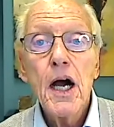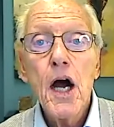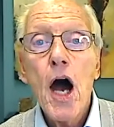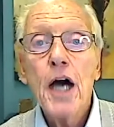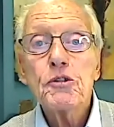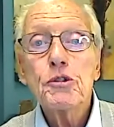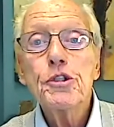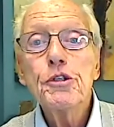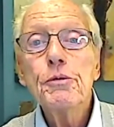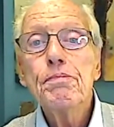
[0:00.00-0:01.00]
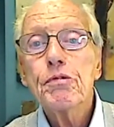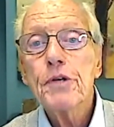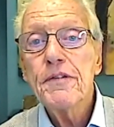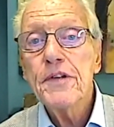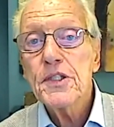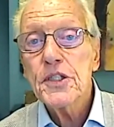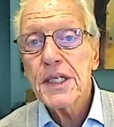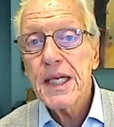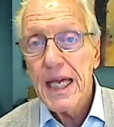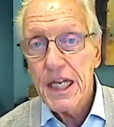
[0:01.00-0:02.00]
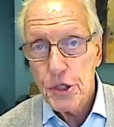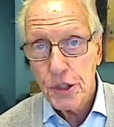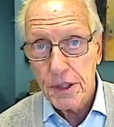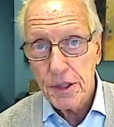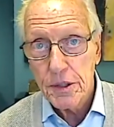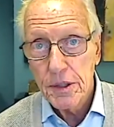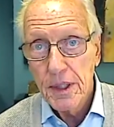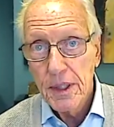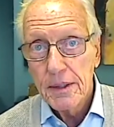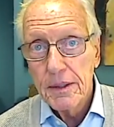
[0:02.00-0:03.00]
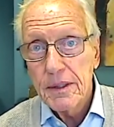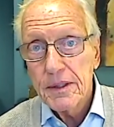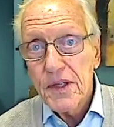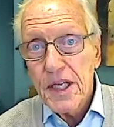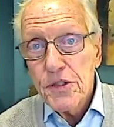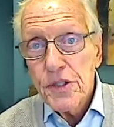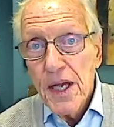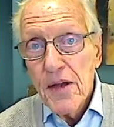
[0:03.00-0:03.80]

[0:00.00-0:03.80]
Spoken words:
on 2 previous occasions, these